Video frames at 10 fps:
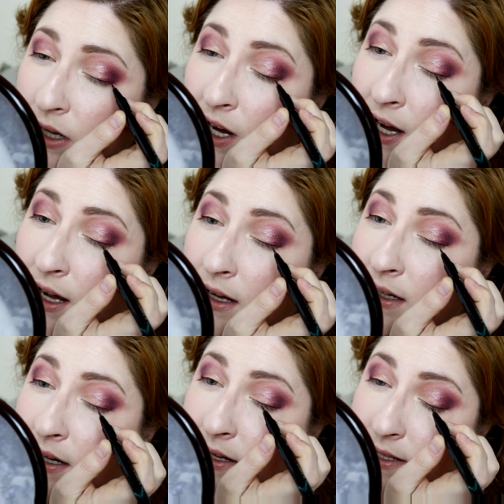uh,
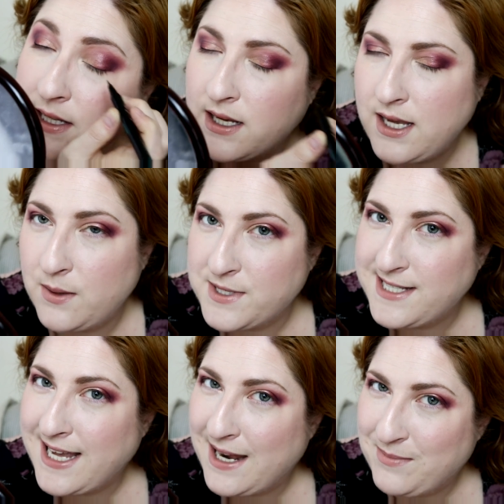cause he was
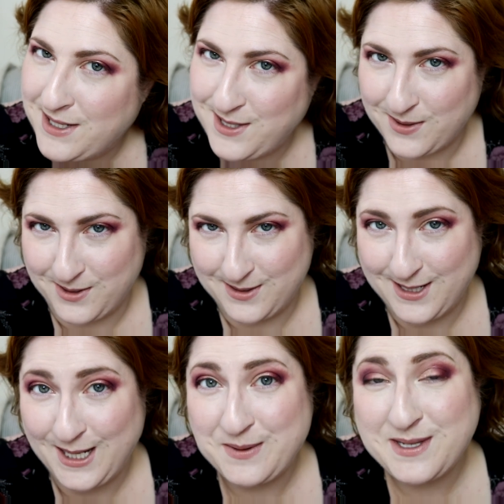10 months old.
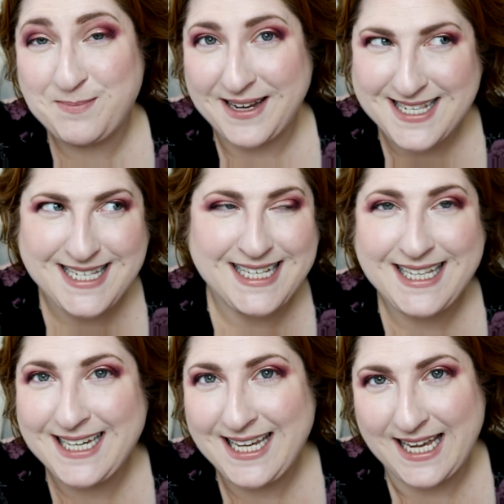He was
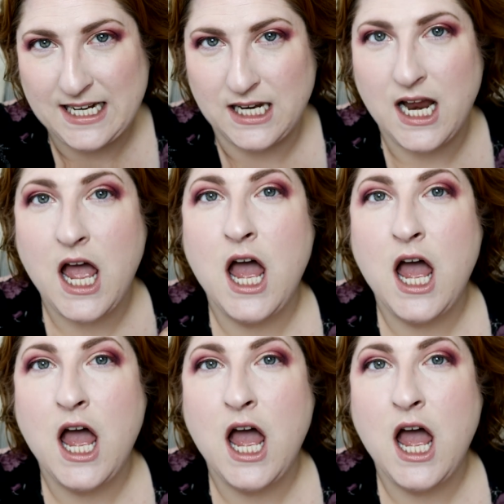basically a kitten.